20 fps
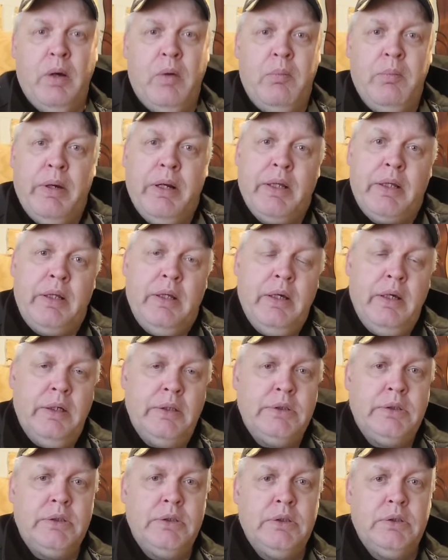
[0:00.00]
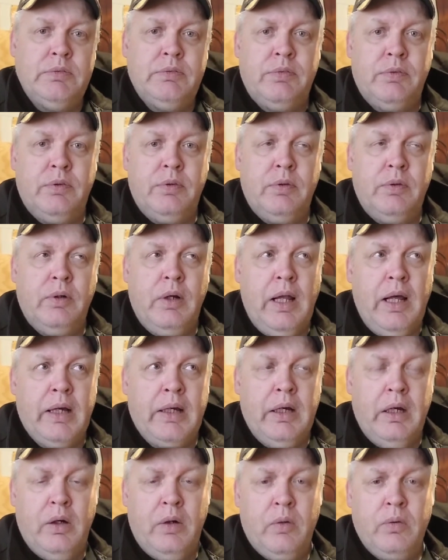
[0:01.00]
on medications for
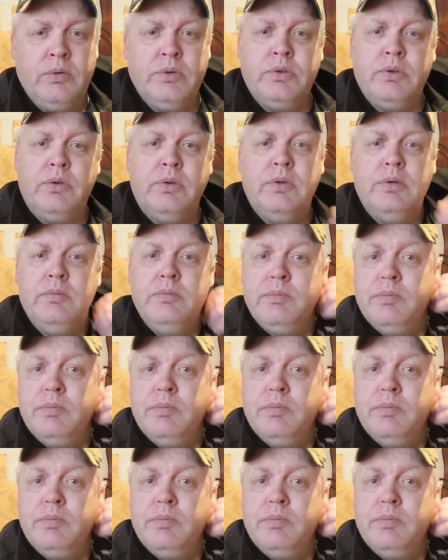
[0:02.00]
like an ulcer,